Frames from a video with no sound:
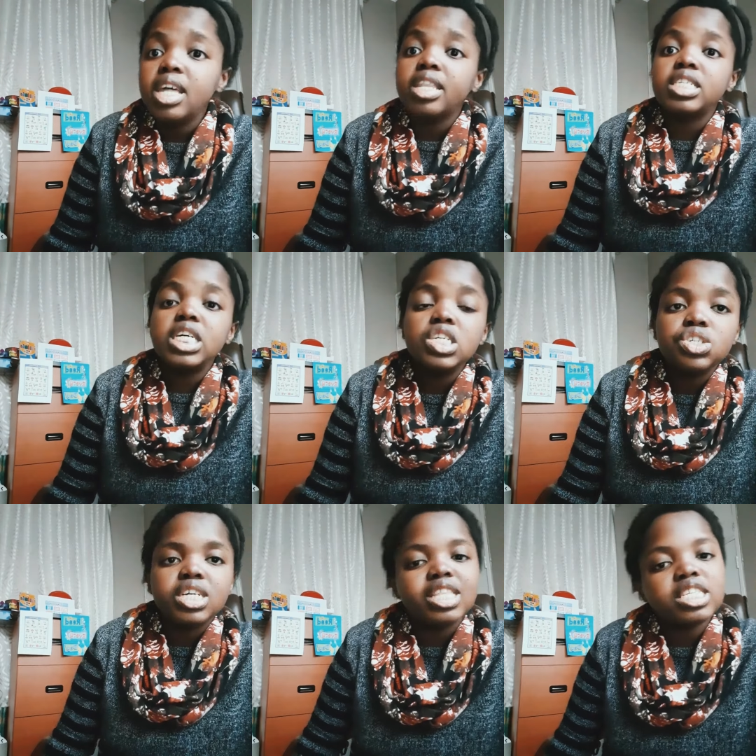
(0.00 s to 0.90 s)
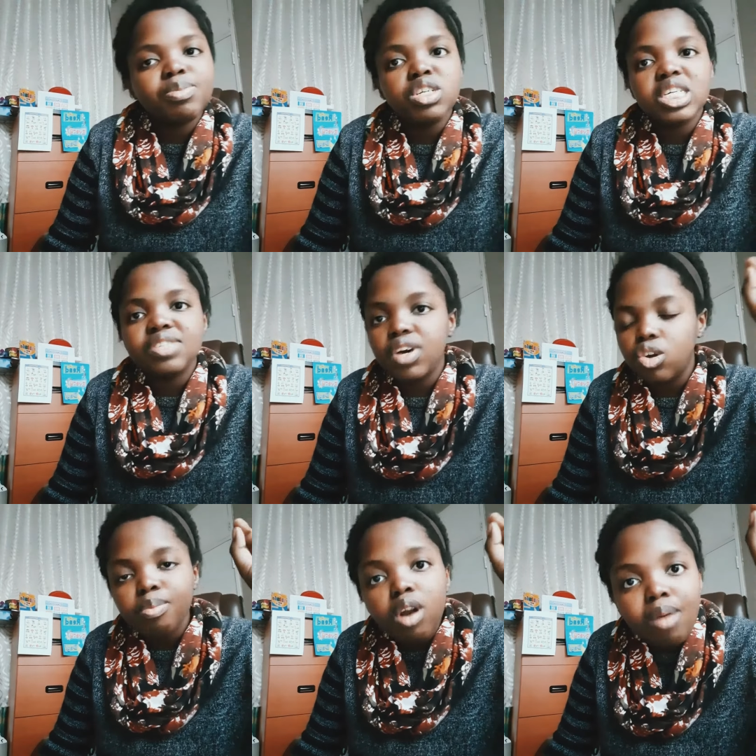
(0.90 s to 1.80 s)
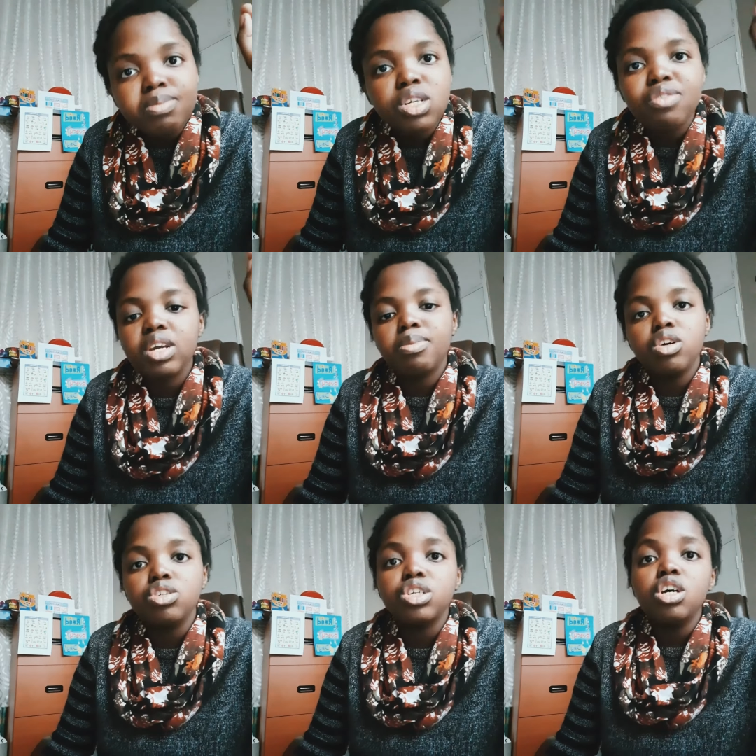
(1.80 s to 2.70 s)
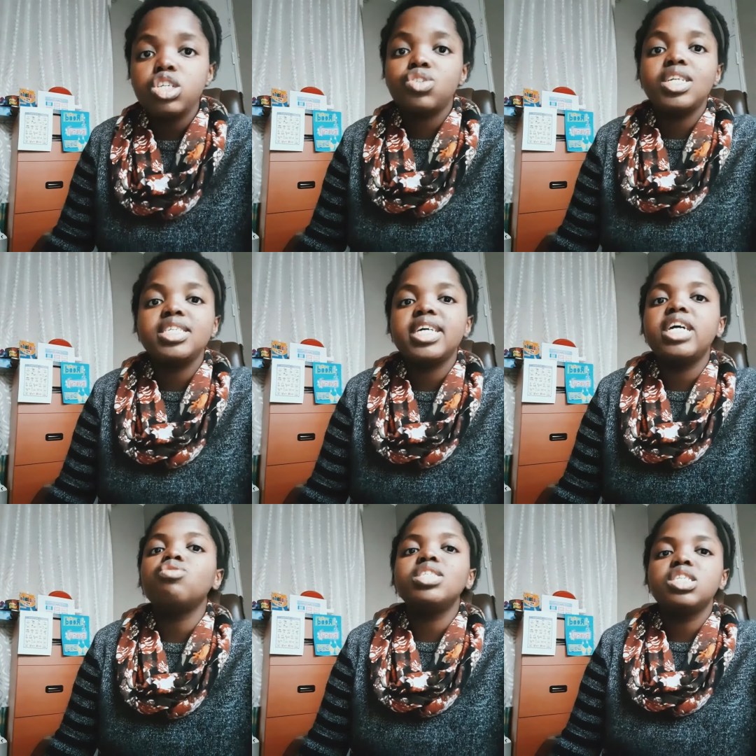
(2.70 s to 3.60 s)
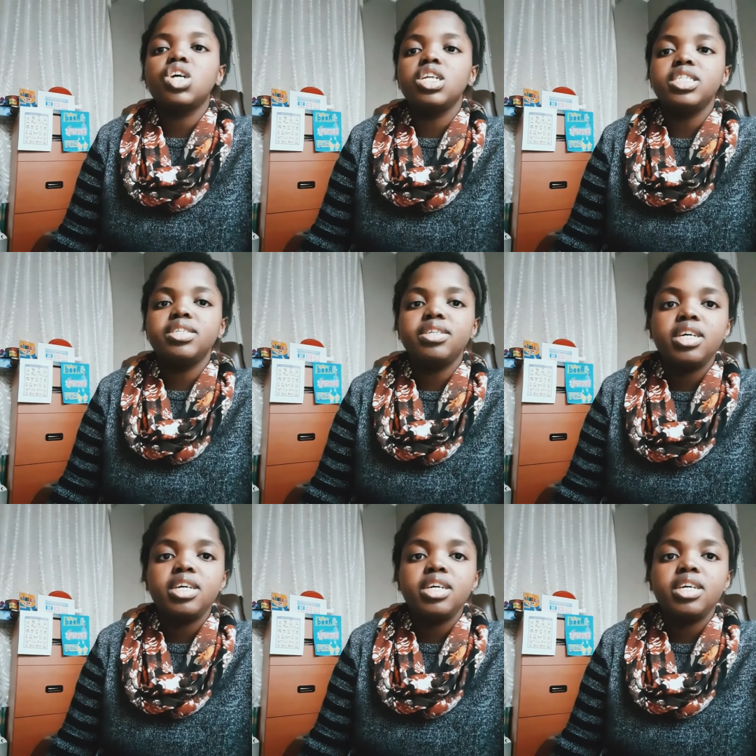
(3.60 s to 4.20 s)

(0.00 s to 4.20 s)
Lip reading: The children in this process follow a problem-solving approach to understand written knowledge.